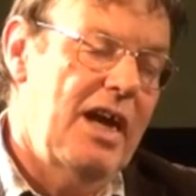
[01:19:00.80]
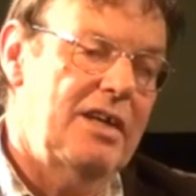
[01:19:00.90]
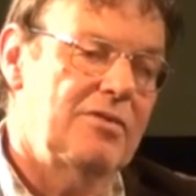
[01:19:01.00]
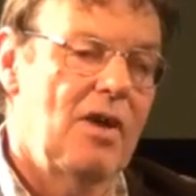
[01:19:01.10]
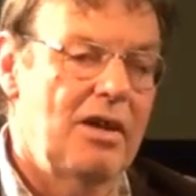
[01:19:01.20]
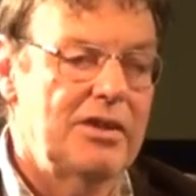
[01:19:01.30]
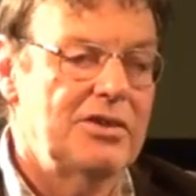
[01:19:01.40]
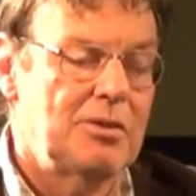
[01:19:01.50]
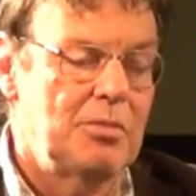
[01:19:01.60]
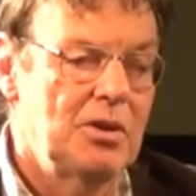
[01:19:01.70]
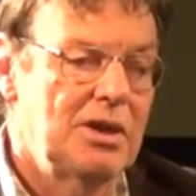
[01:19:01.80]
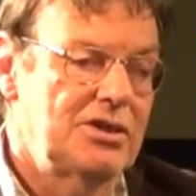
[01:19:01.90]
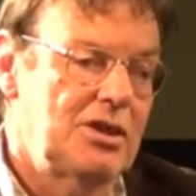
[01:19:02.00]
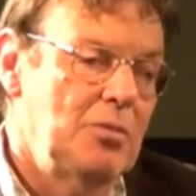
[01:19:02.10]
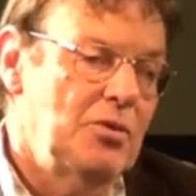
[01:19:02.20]
debt, rather than simple,
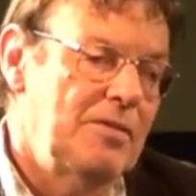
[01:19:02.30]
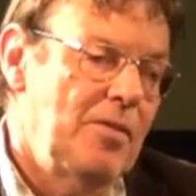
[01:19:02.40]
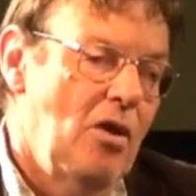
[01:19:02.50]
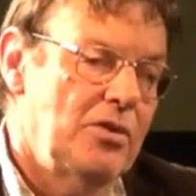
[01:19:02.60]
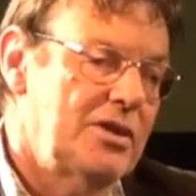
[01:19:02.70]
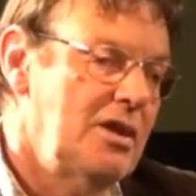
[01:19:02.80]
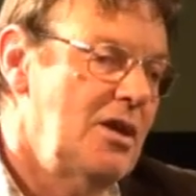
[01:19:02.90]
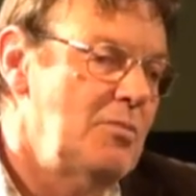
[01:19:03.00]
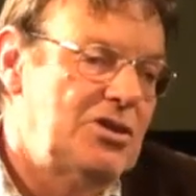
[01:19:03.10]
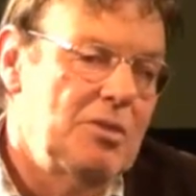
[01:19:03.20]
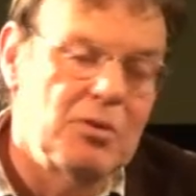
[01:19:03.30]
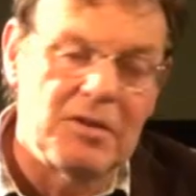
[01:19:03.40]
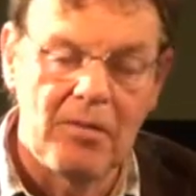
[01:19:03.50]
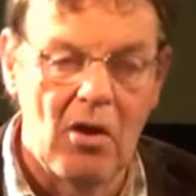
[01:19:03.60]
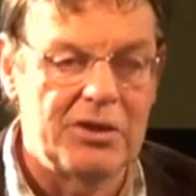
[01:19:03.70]
simple default. A simple
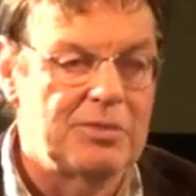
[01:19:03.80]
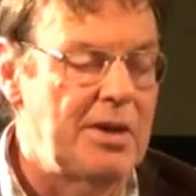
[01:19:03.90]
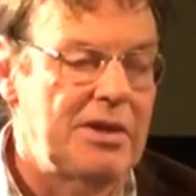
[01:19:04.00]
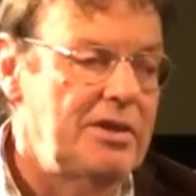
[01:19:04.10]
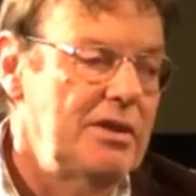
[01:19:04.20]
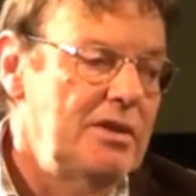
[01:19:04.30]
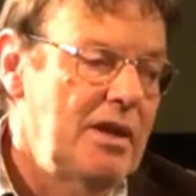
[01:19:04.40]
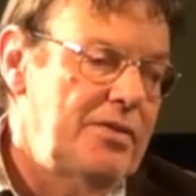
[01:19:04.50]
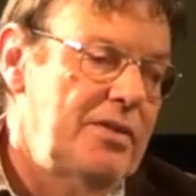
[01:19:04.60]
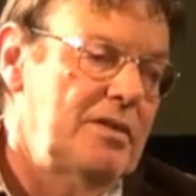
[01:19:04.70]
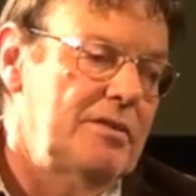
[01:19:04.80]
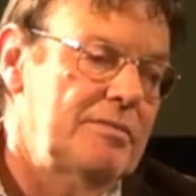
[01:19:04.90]
default is better than nothing.